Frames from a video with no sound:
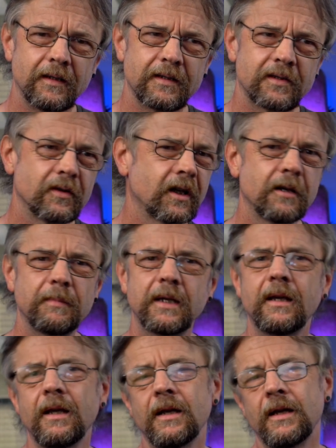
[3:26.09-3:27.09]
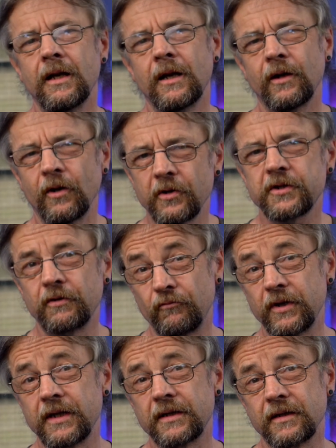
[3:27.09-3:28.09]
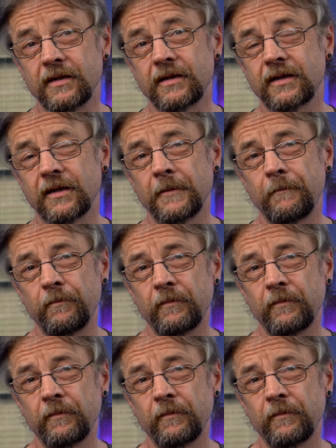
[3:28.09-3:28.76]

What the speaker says: So there can be lots of reasons